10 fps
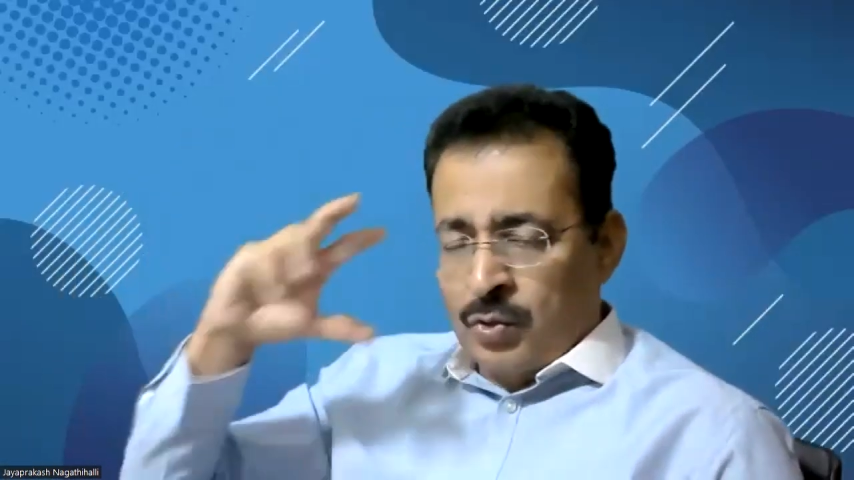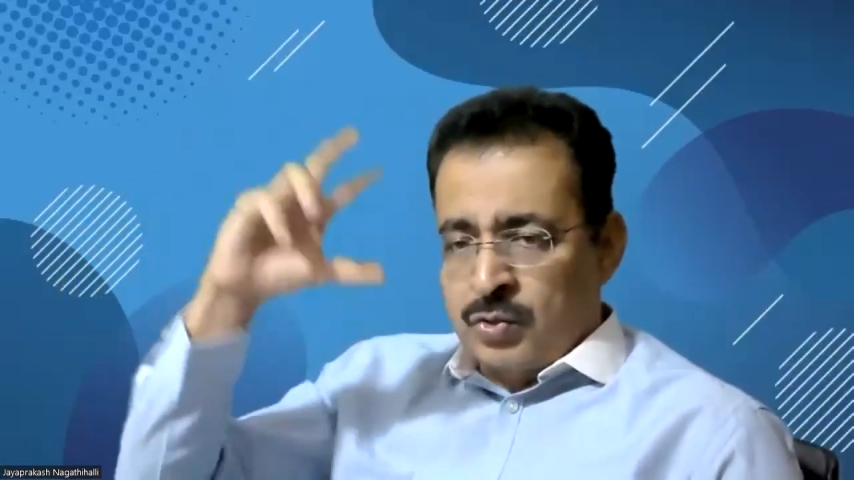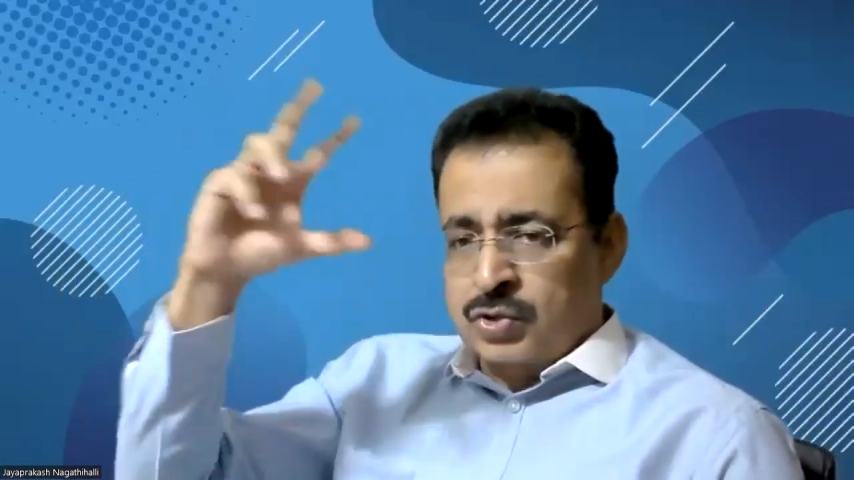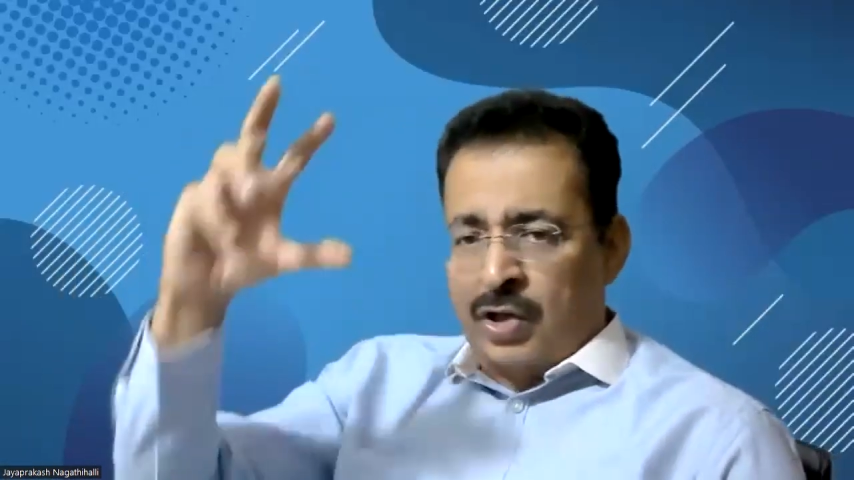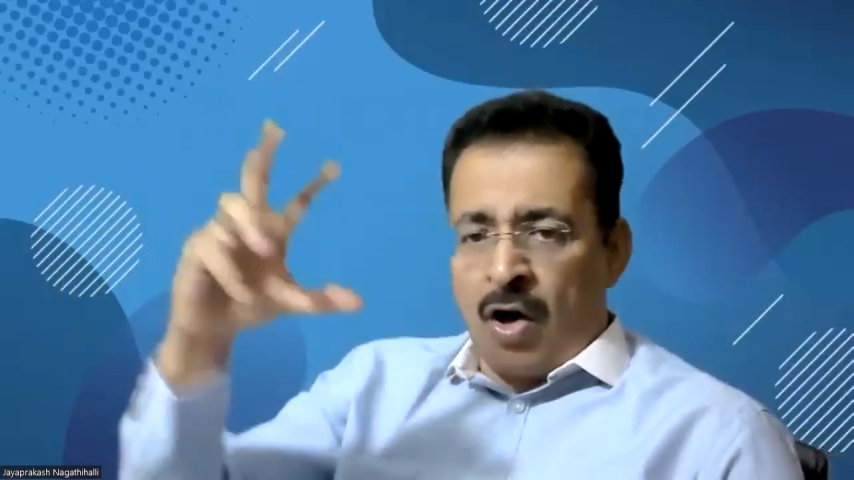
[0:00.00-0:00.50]

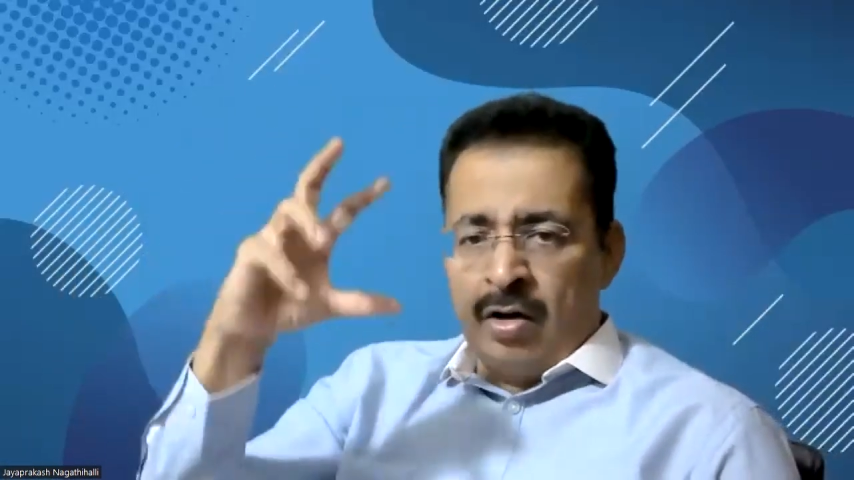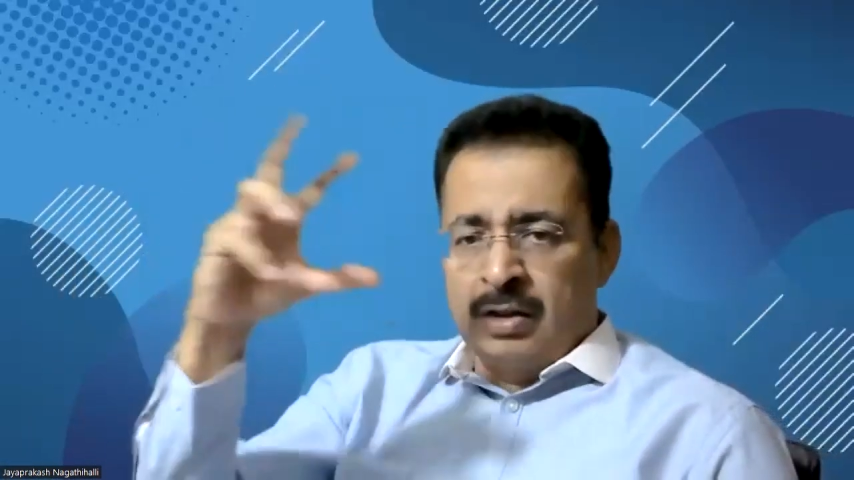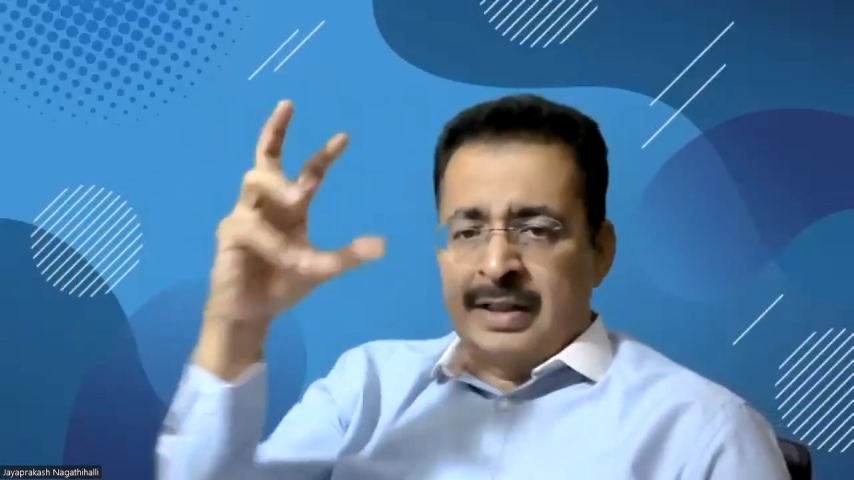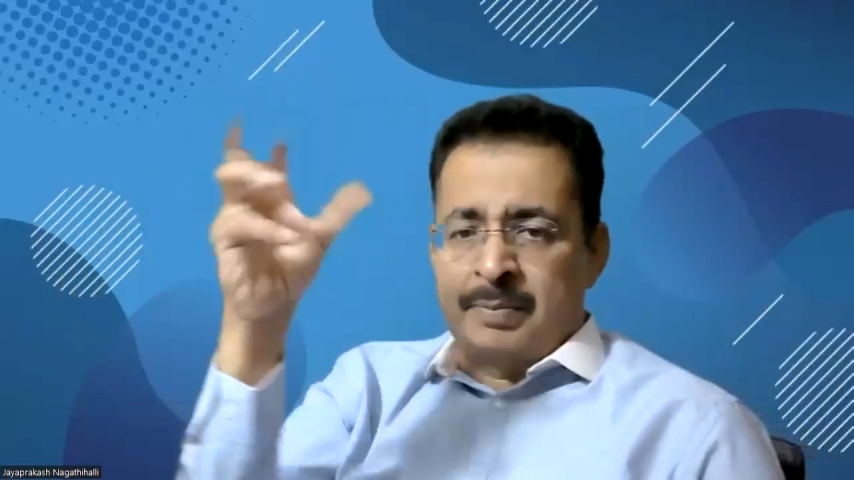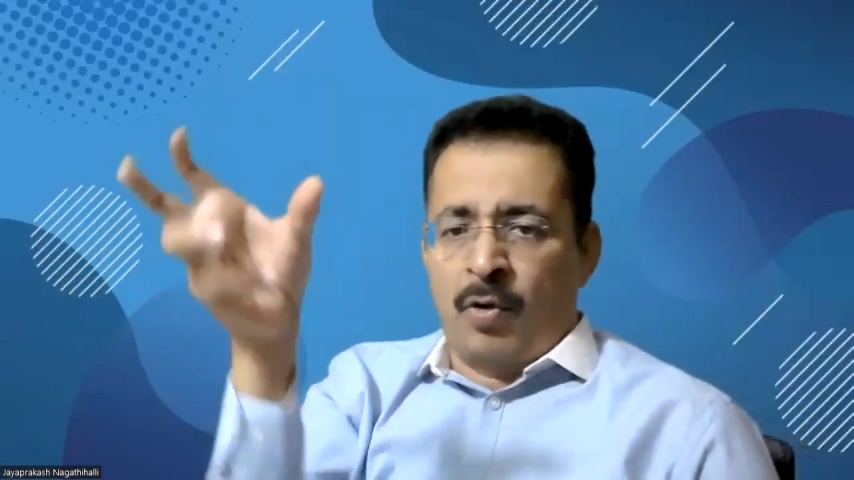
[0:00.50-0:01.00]
to
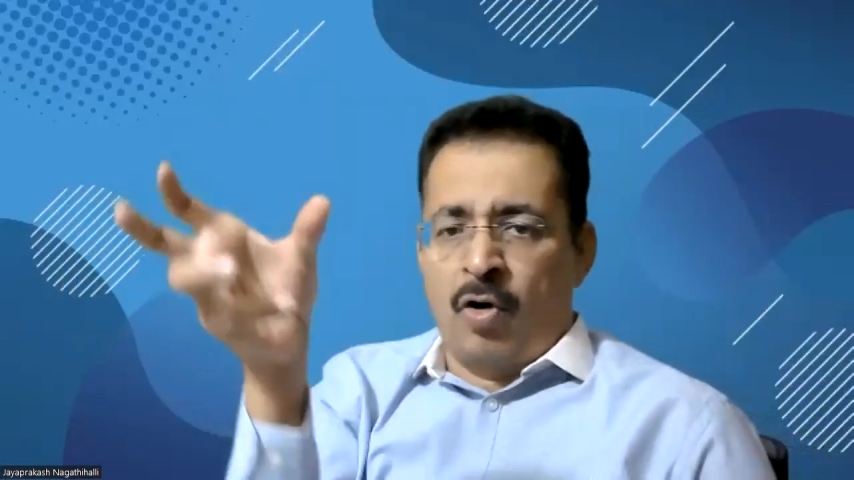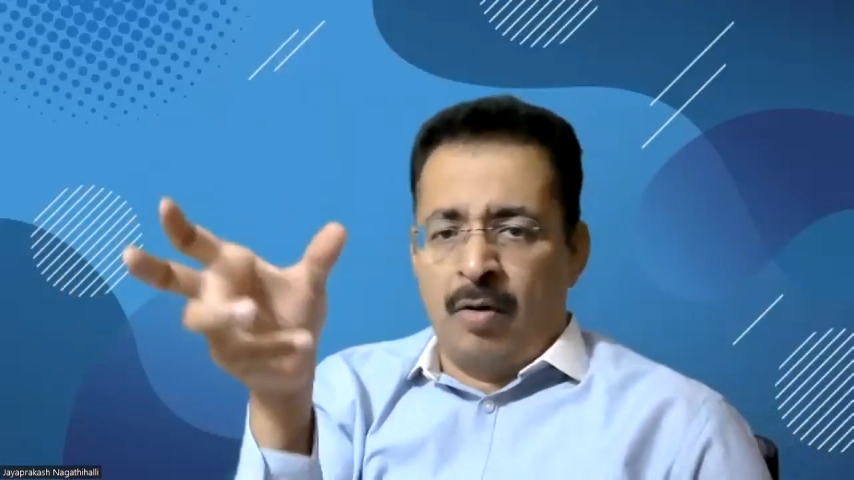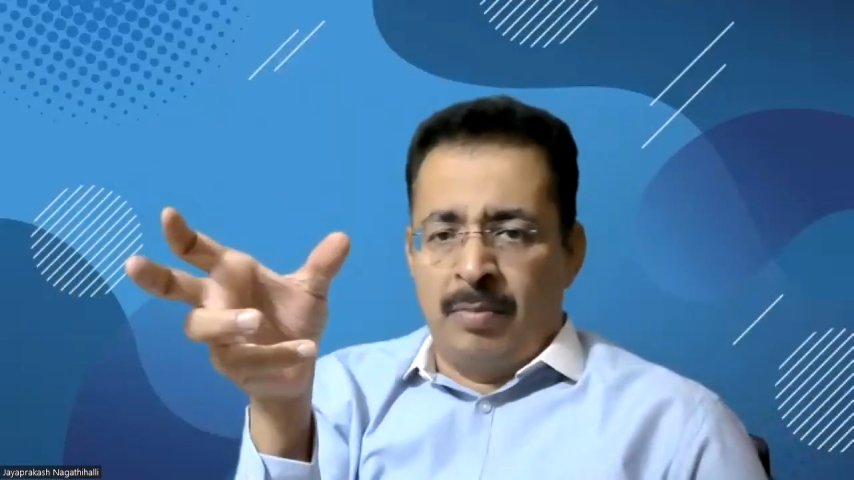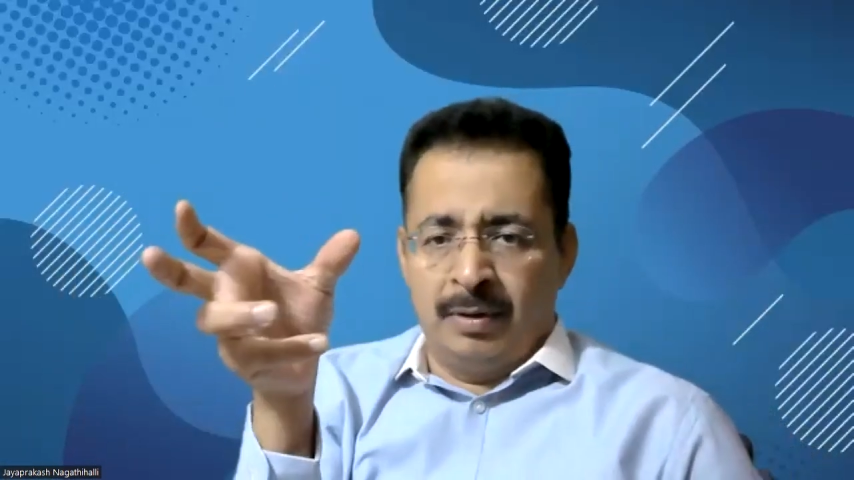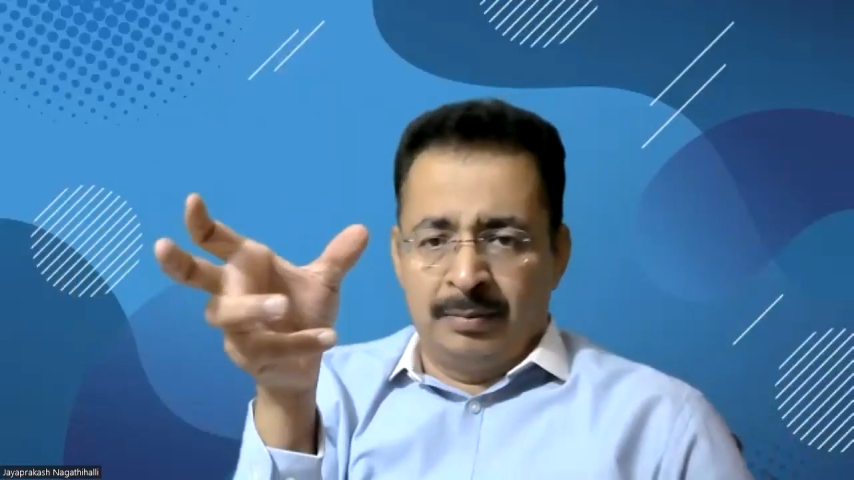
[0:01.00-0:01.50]
solve that
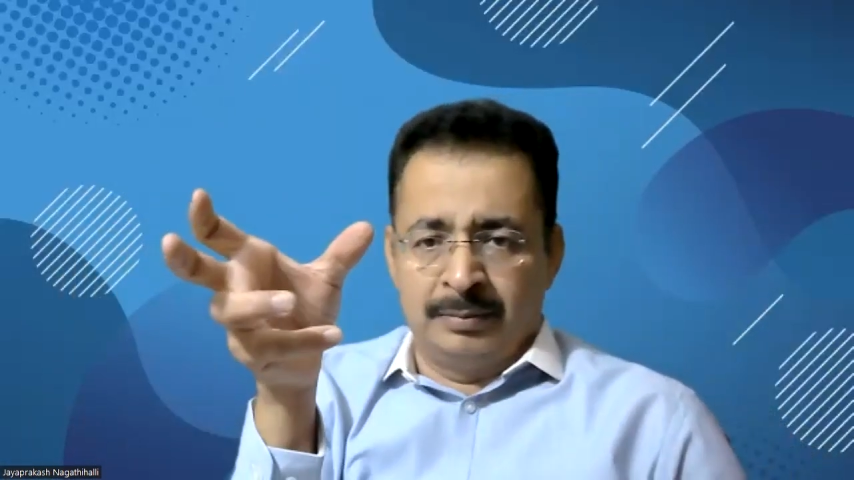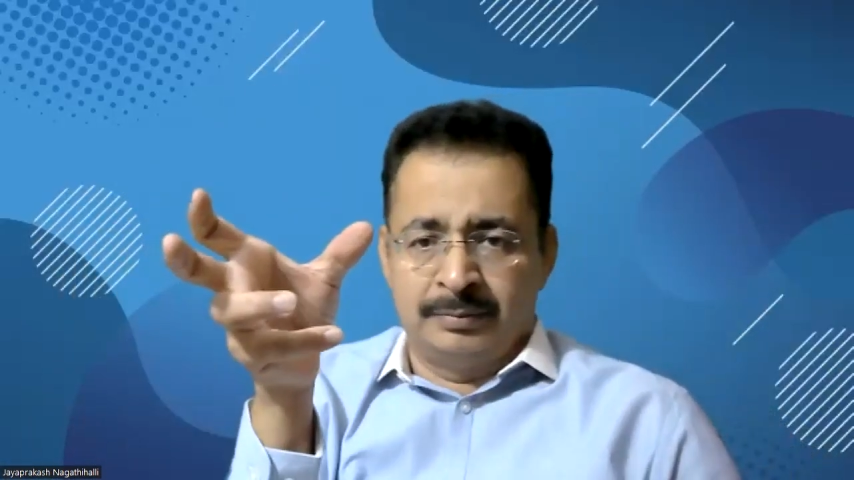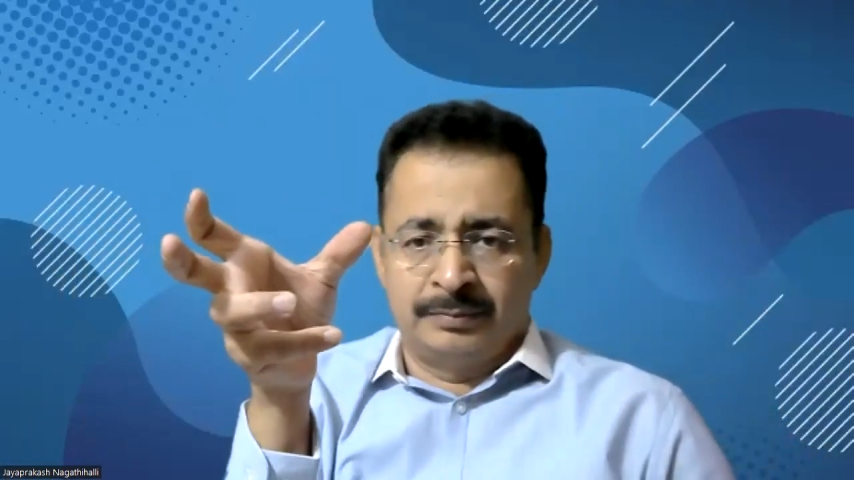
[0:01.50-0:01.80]
problem.